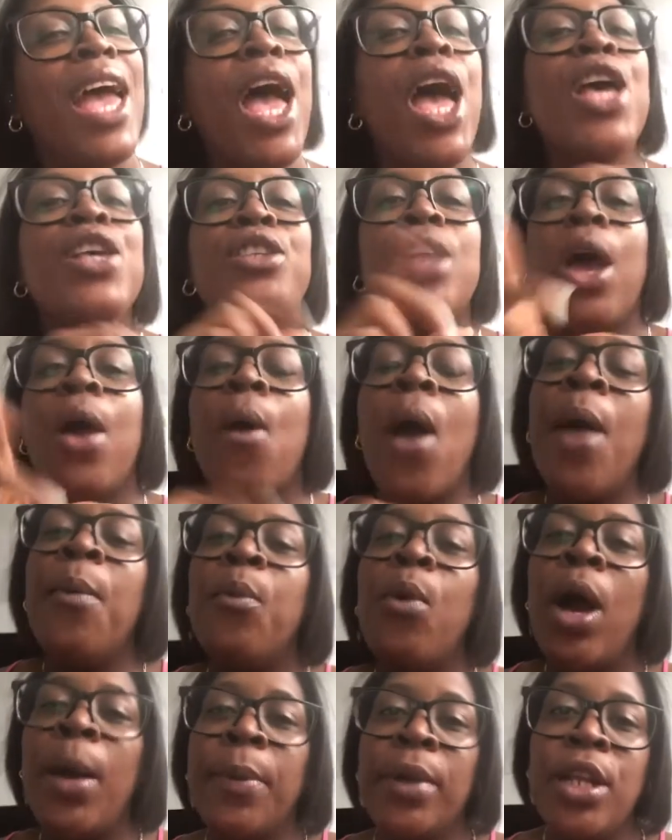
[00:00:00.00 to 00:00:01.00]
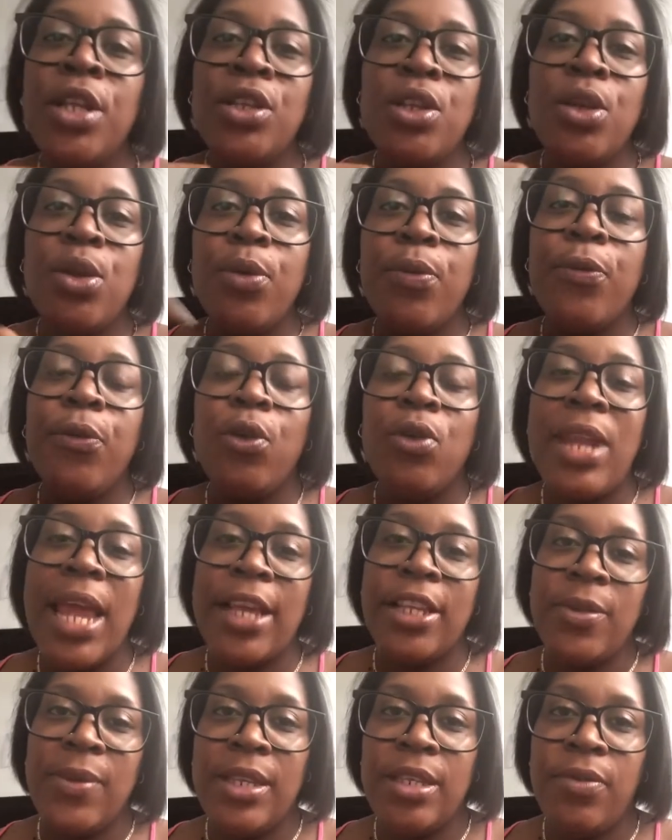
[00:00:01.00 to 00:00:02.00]
So what I'm gonna do for
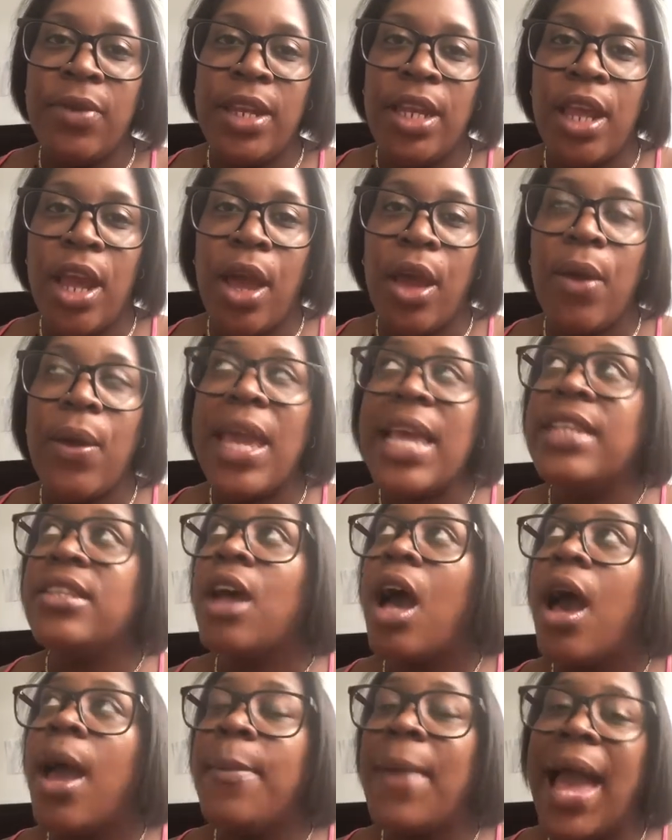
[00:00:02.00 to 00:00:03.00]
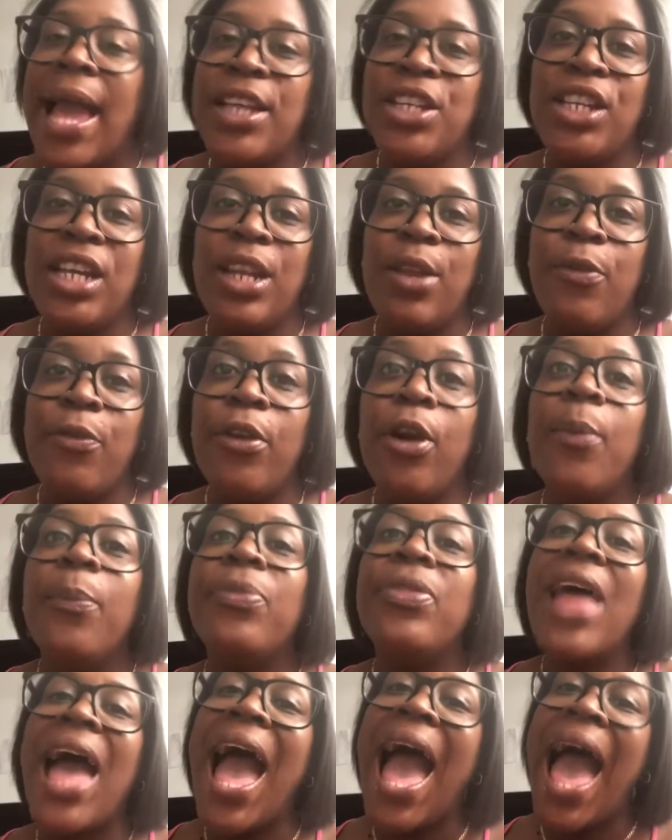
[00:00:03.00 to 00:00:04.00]
next week's video is I'm actually gonna film
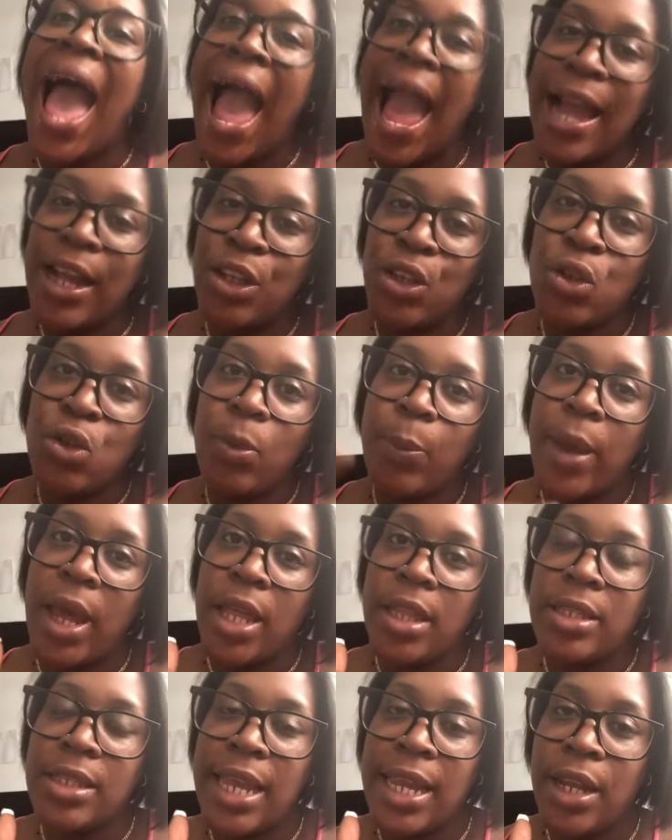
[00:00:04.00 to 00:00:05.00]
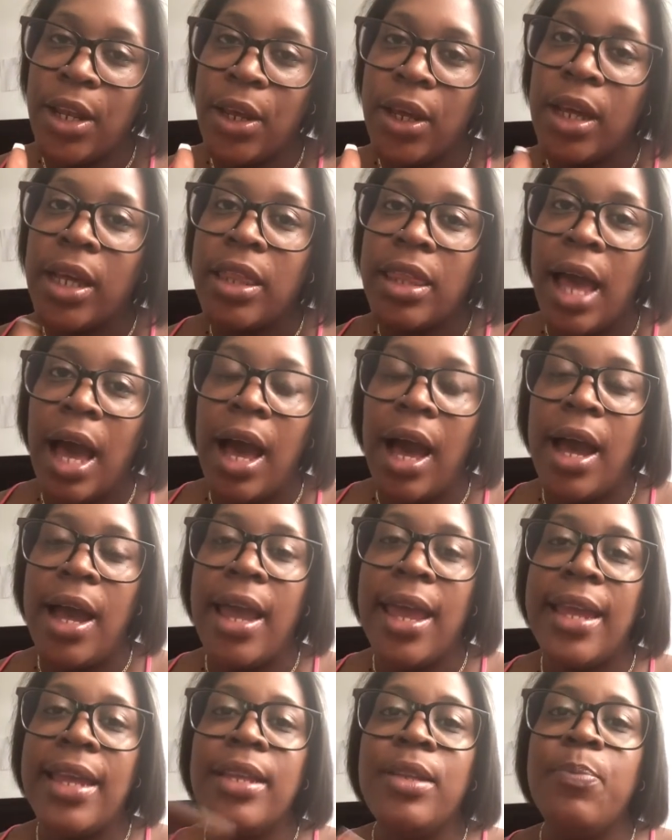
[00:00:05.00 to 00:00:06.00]
the actual birthday look that
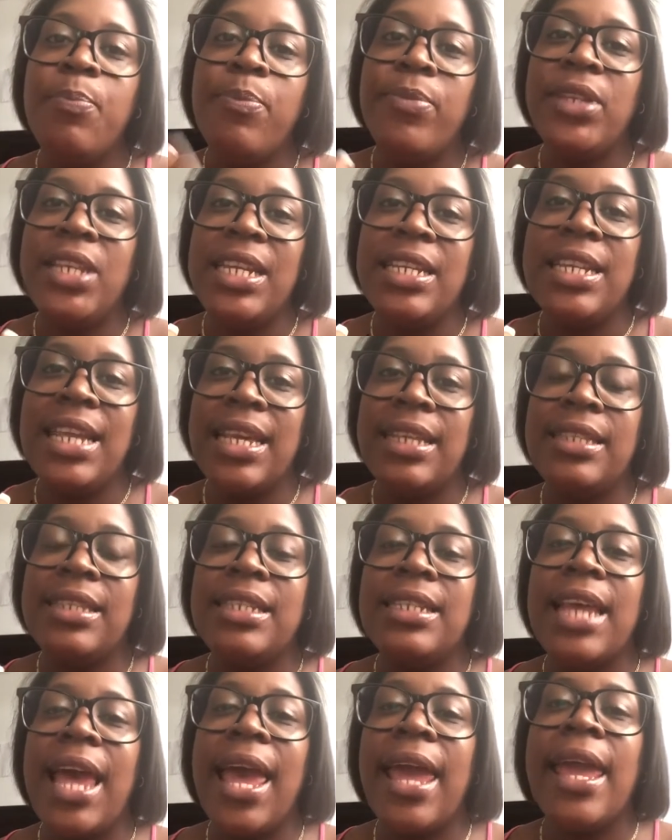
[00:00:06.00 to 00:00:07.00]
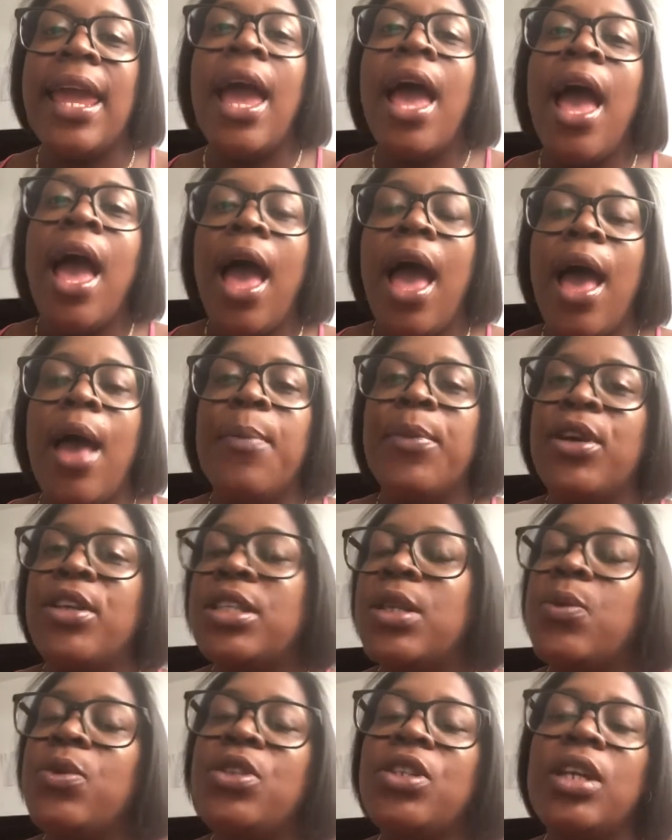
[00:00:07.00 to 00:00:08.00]
I did yesterday, because
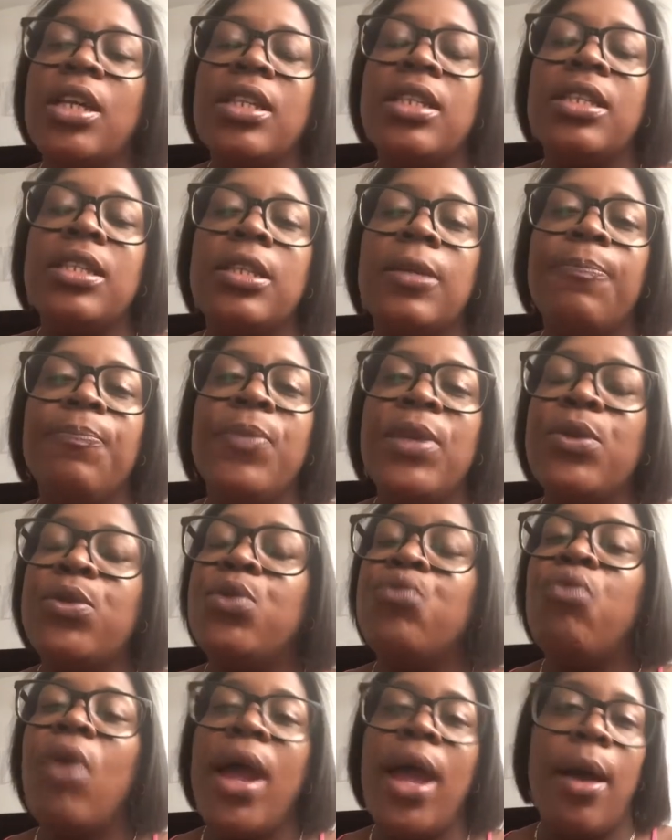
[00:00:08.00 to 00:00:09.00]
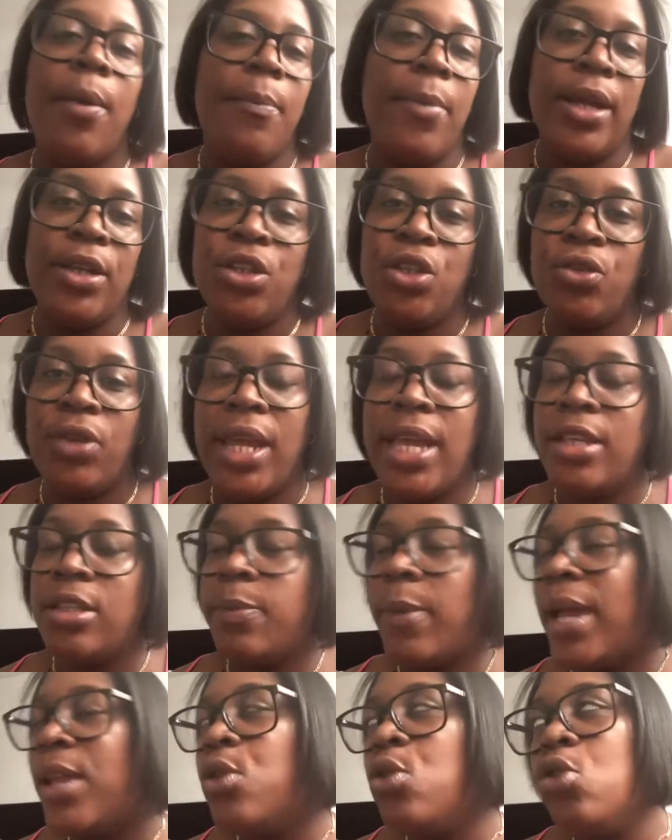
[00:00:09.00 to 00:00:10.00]
it was right up my street. It's
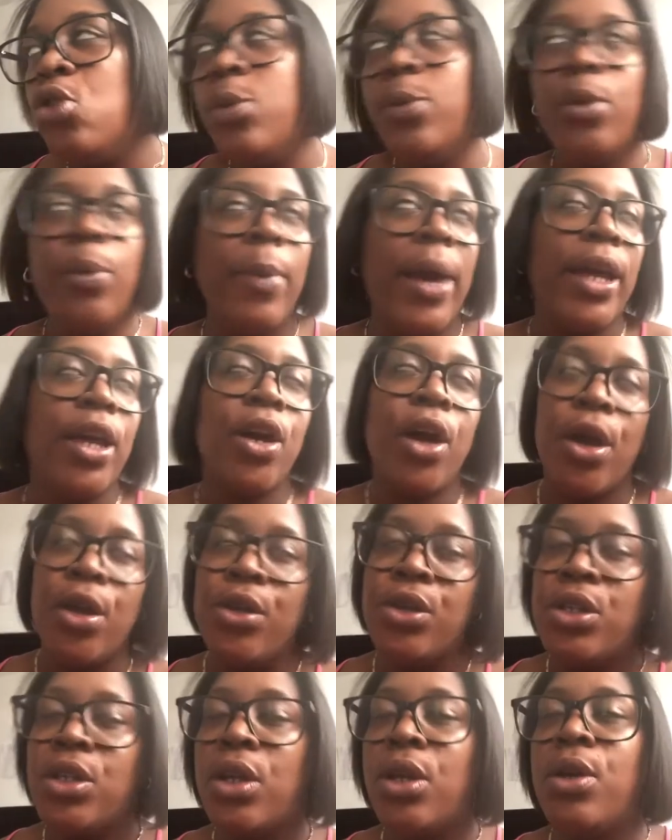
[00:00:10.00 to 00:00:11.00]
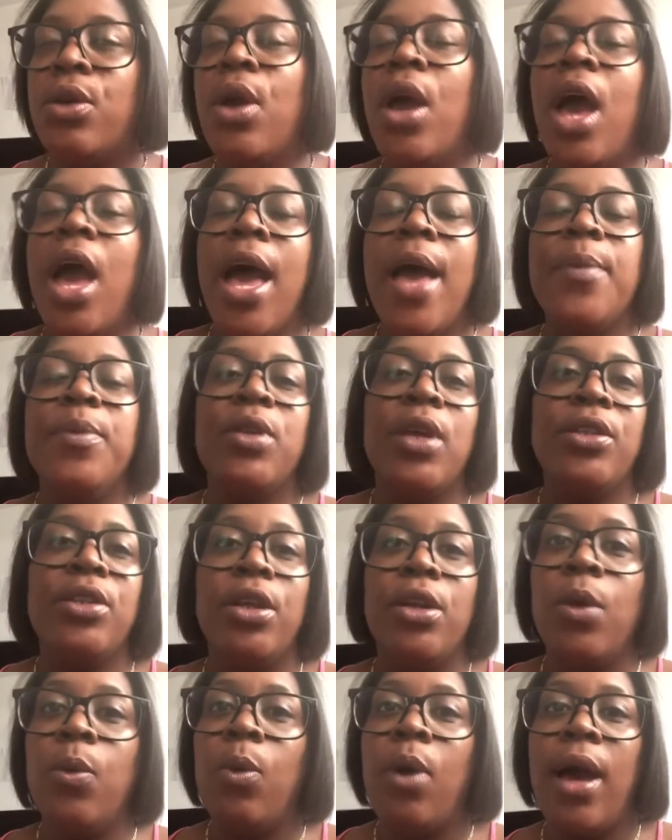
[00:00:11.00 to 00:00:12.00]
my normal, my go-to, so I don't
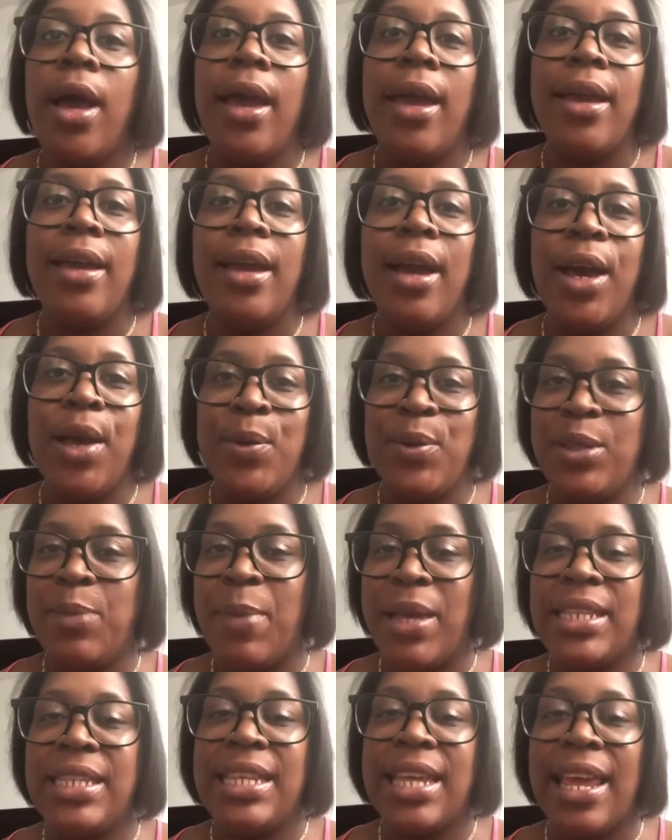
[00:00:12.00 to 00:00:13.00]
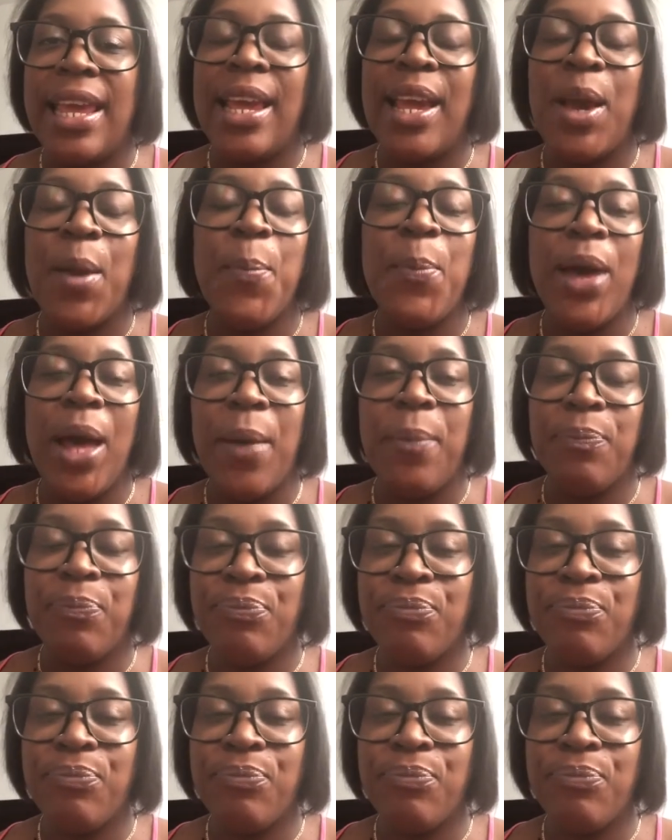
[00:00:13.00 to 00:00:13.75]
know why I was messing, but